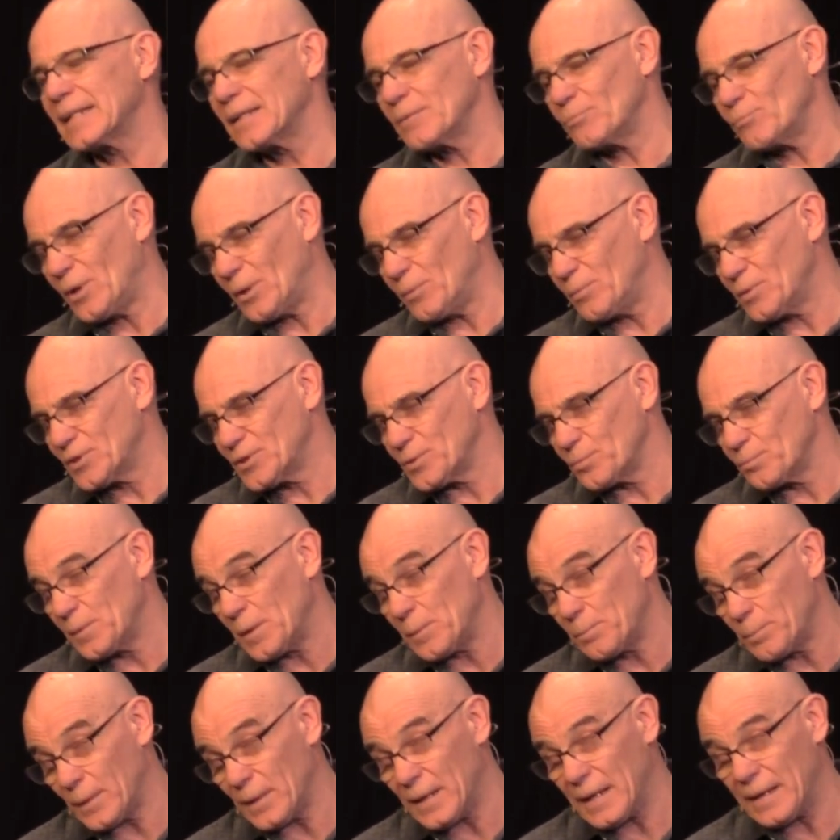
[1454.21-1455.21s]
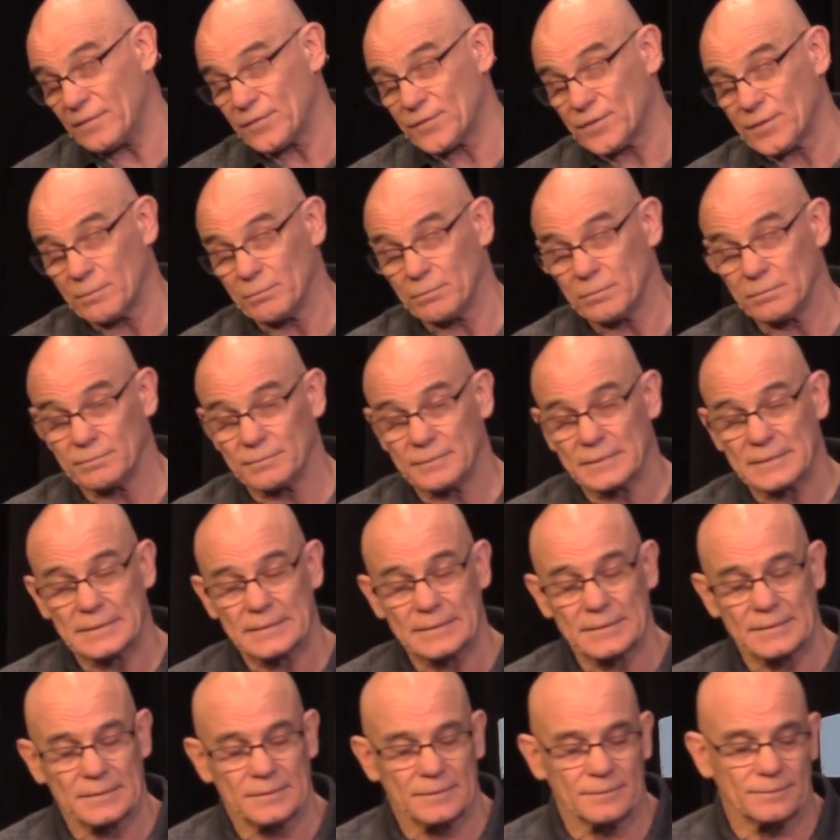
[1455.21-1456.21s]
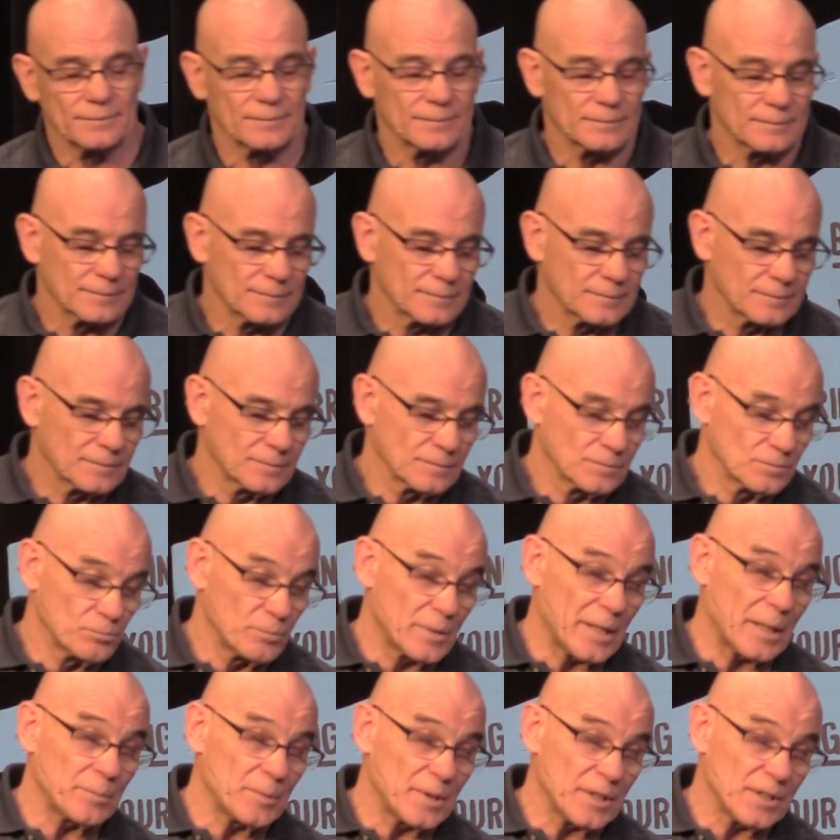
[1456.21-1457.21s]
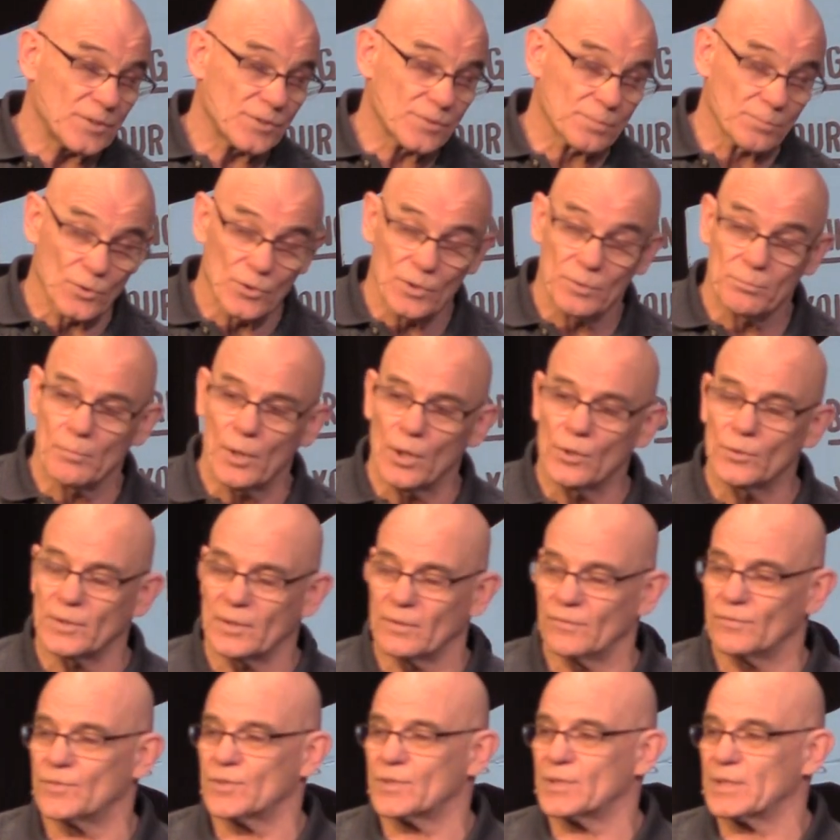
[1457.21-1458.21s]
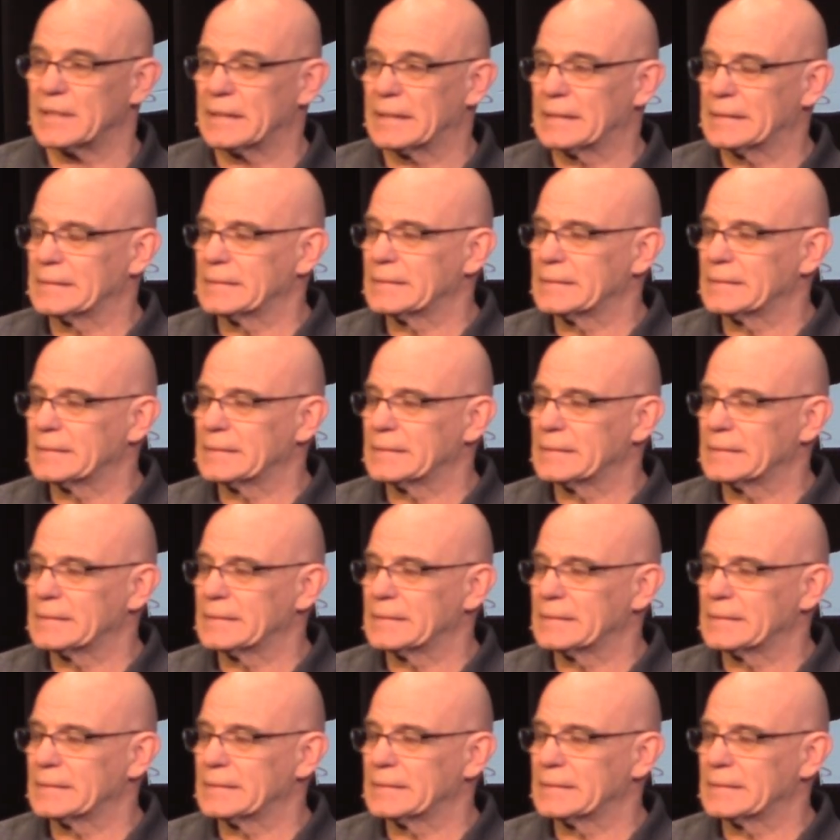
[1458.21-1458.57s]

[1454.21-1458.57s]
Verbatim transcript: think maybe some people have some, maybe some good motives